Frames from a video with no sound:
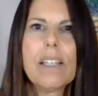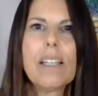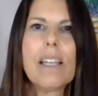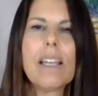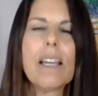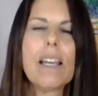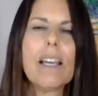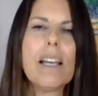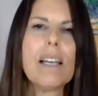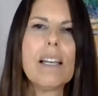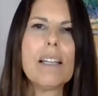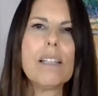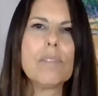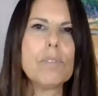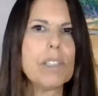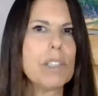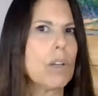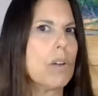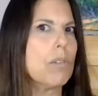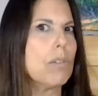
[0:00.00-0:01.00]

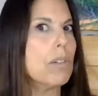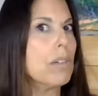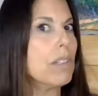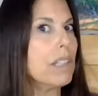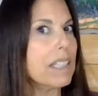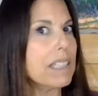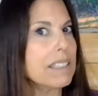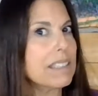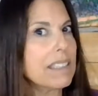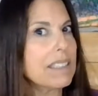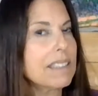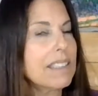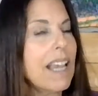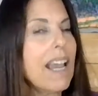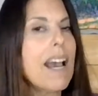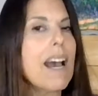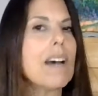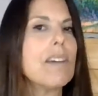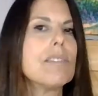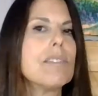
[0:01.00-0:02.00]
We go, well, it's a
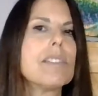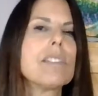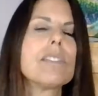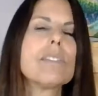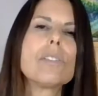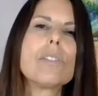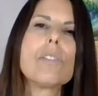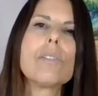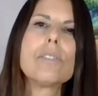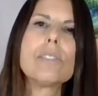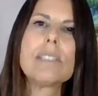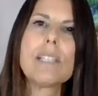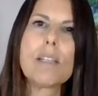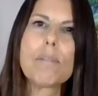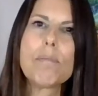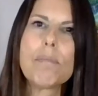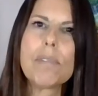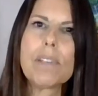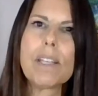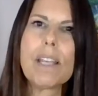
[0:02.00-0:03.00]
sound. So
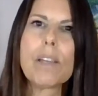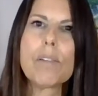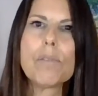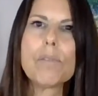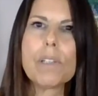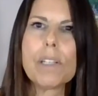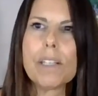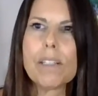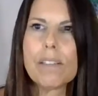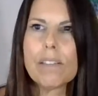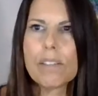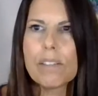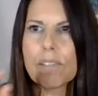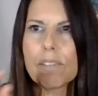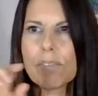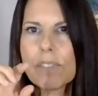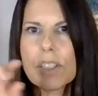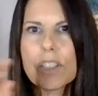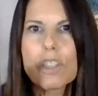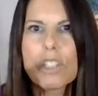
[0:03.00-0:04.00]
same thing with
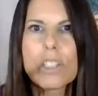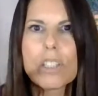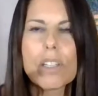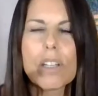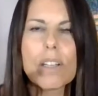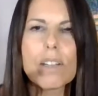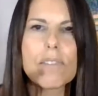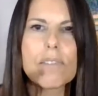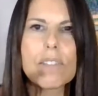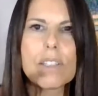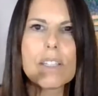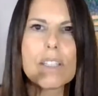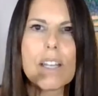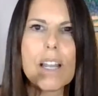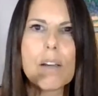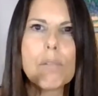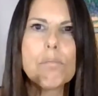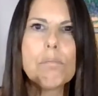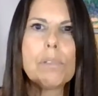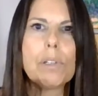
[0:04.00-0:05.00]
the vision of the
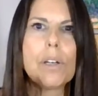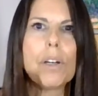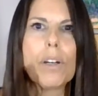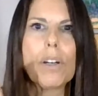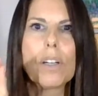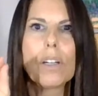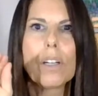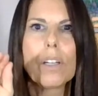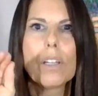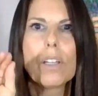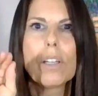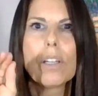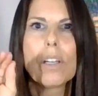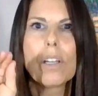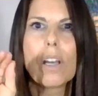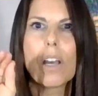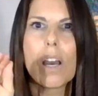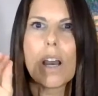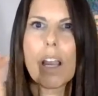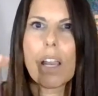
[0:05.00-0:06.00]
number.
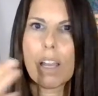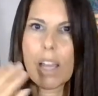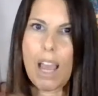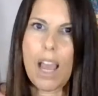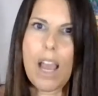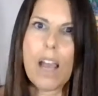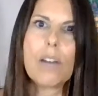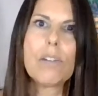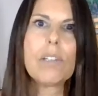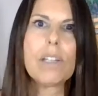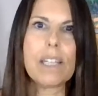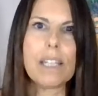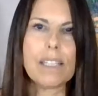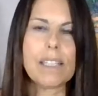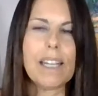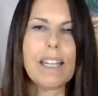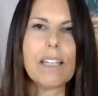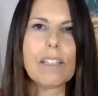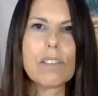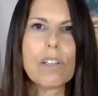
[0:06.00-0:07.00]
Our
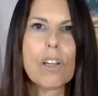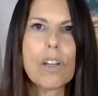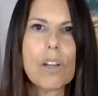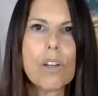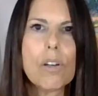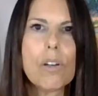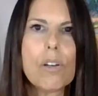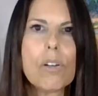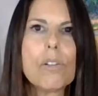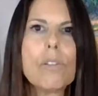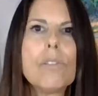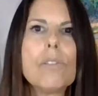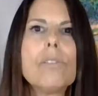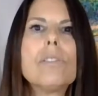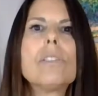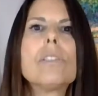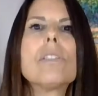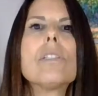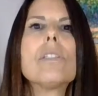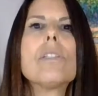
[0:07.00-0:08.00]
innate
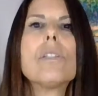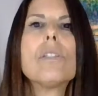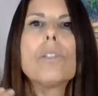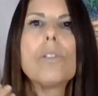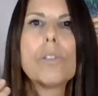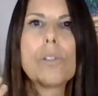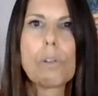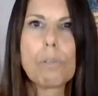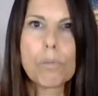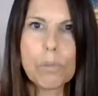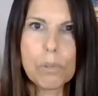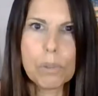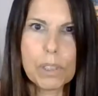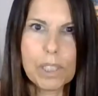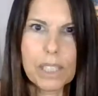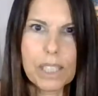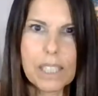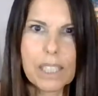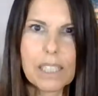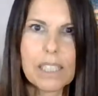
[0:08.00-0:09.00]
codes
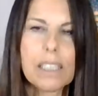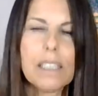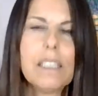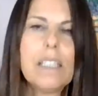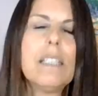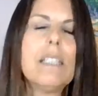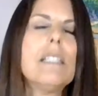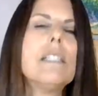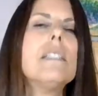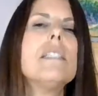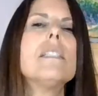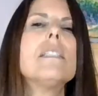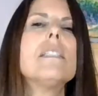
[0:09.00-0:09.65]
will